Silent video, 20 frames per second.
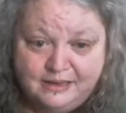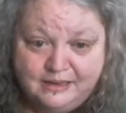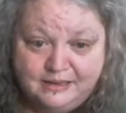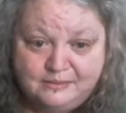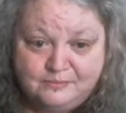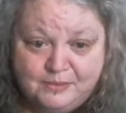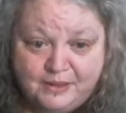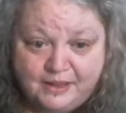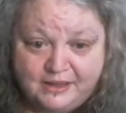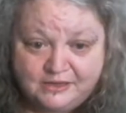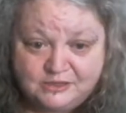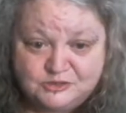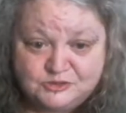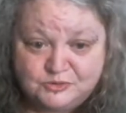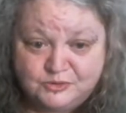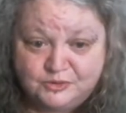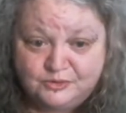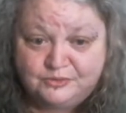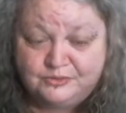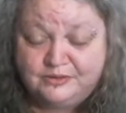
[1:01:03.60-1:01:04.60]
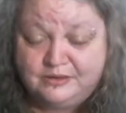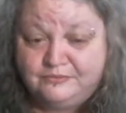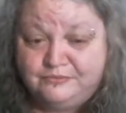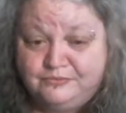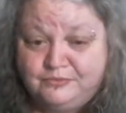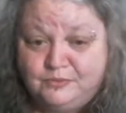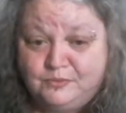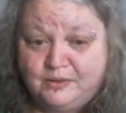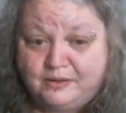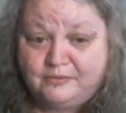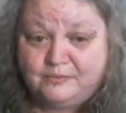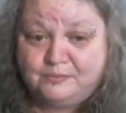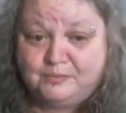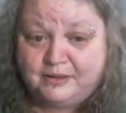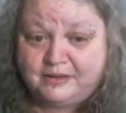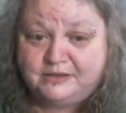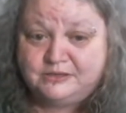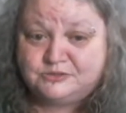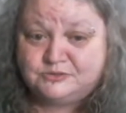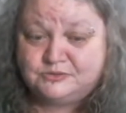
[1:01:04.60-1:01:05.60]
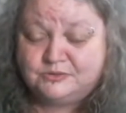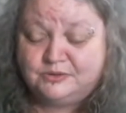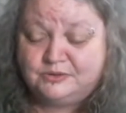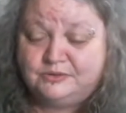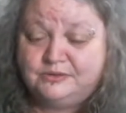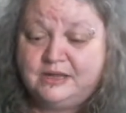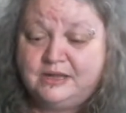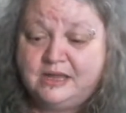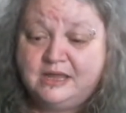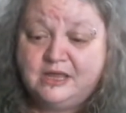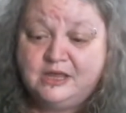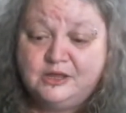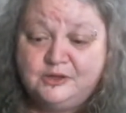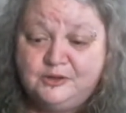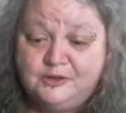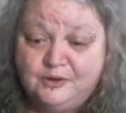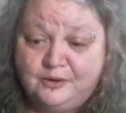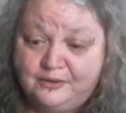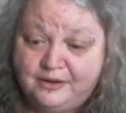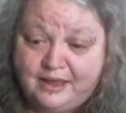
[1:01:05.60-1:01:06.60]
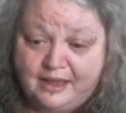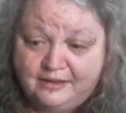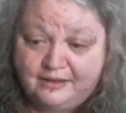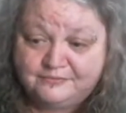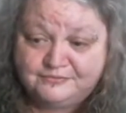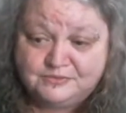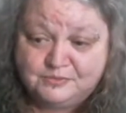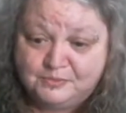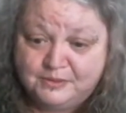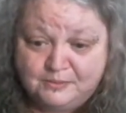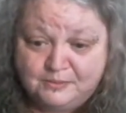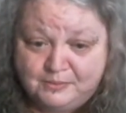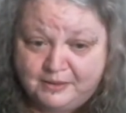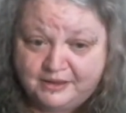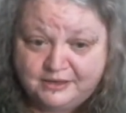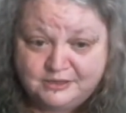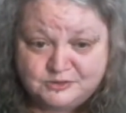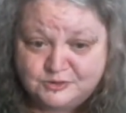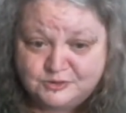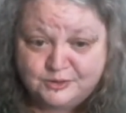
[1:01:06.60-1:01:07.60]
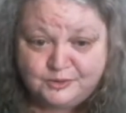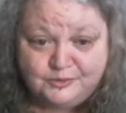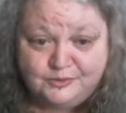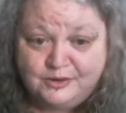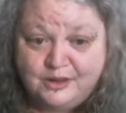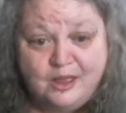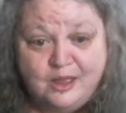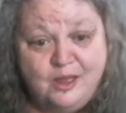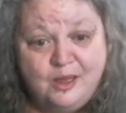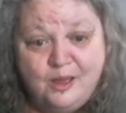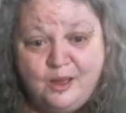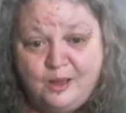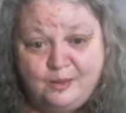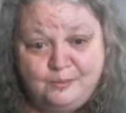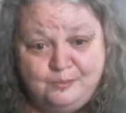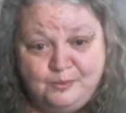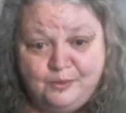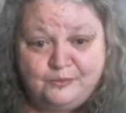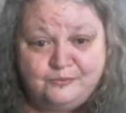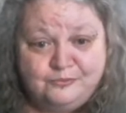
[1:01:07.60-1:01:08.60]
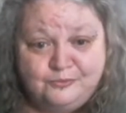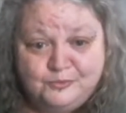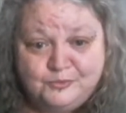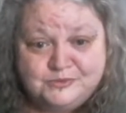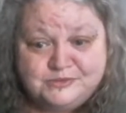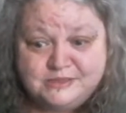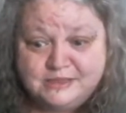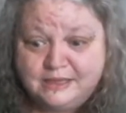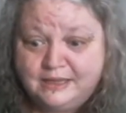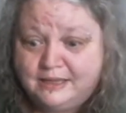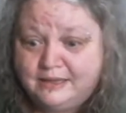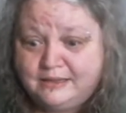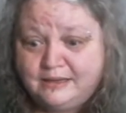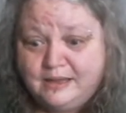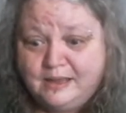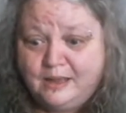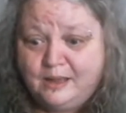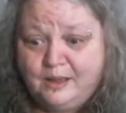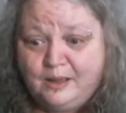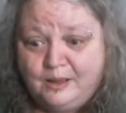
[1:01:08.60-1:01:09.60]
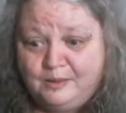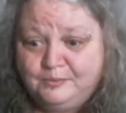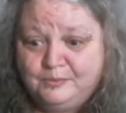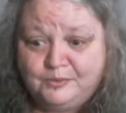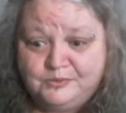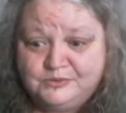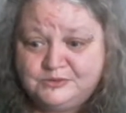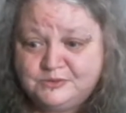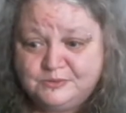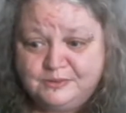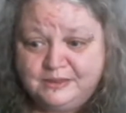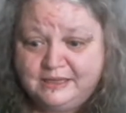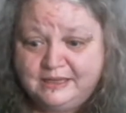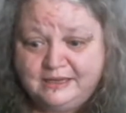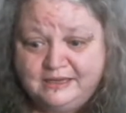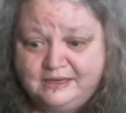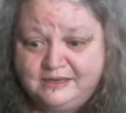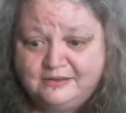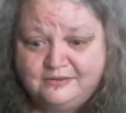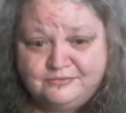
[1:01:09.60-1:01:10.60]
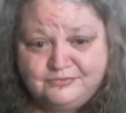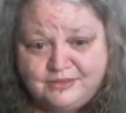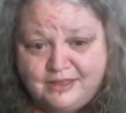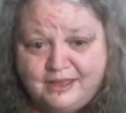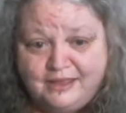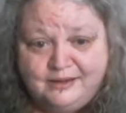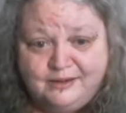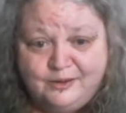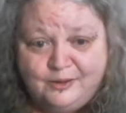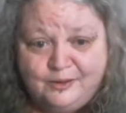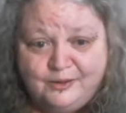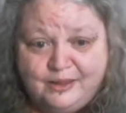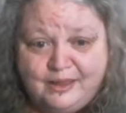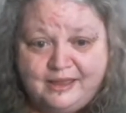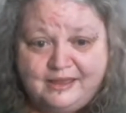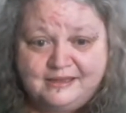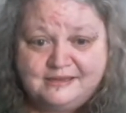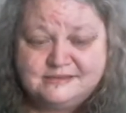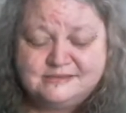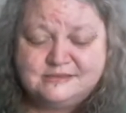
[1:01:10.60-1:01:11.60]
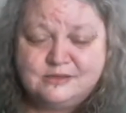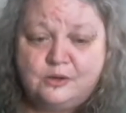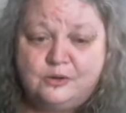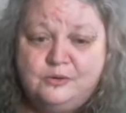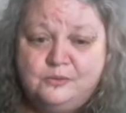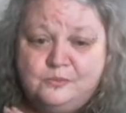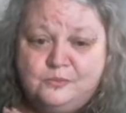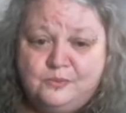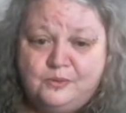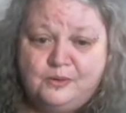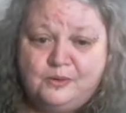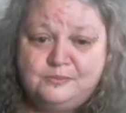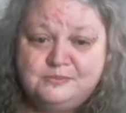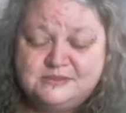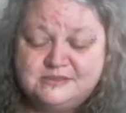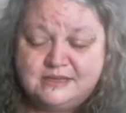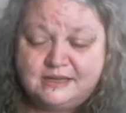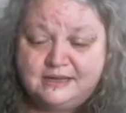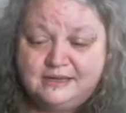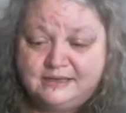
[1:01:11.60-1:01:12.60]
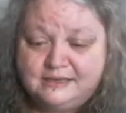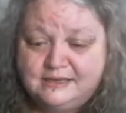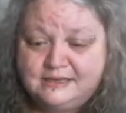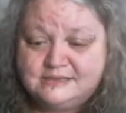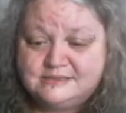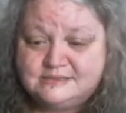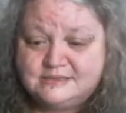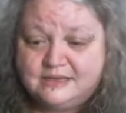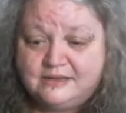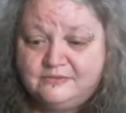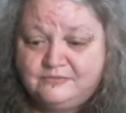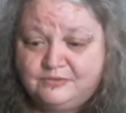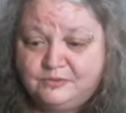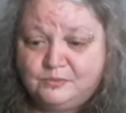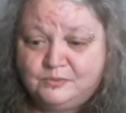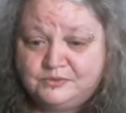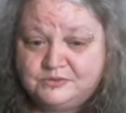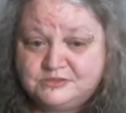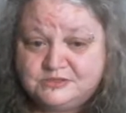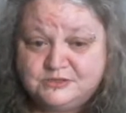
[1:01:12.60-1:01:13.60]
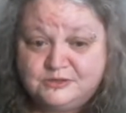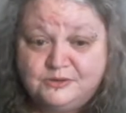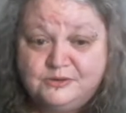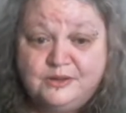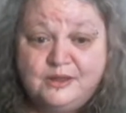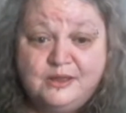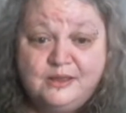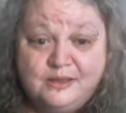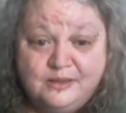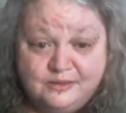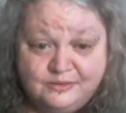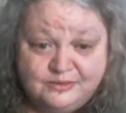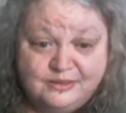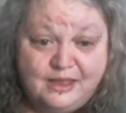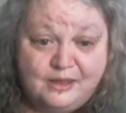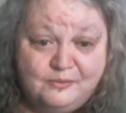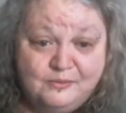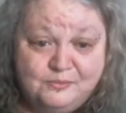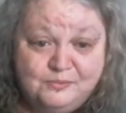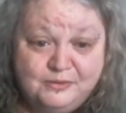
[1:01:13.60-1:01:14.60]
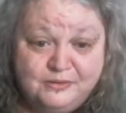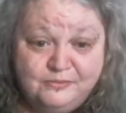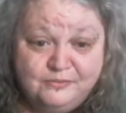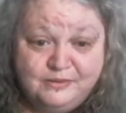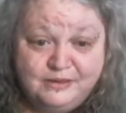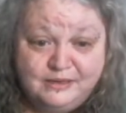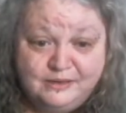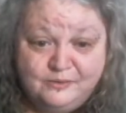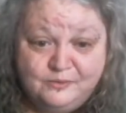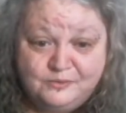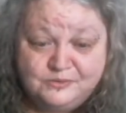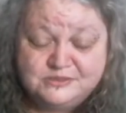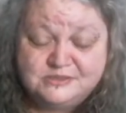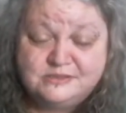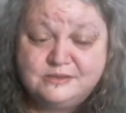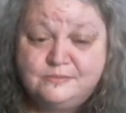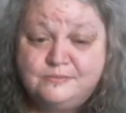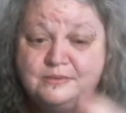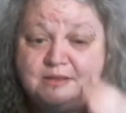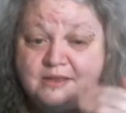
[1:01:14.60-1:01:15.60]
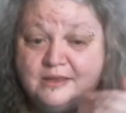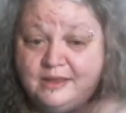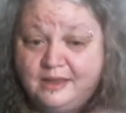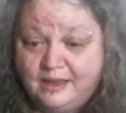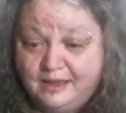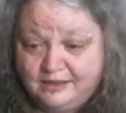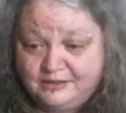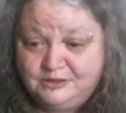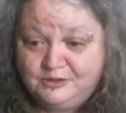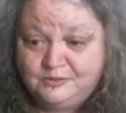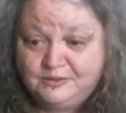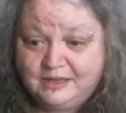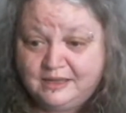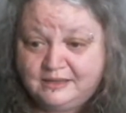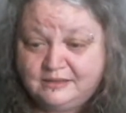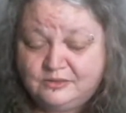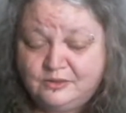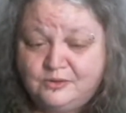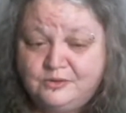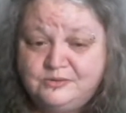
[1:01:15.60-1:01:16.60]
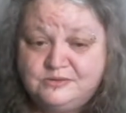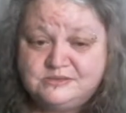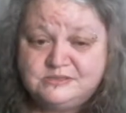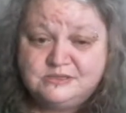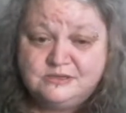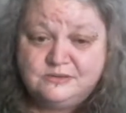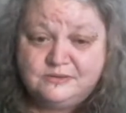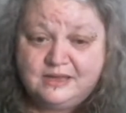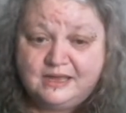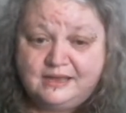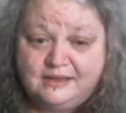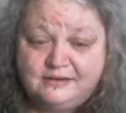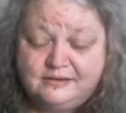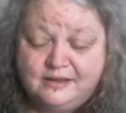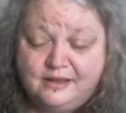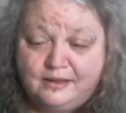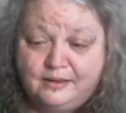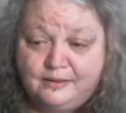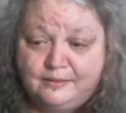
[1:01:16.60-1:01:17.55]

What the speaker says: in Patreon. If you are a Patreon, you don't have to be a Patreon. I'm not forcing it. I'm not doing any of that. Okay. So what I'm saying is that if you want to, that would be really awesome. And you get those, you get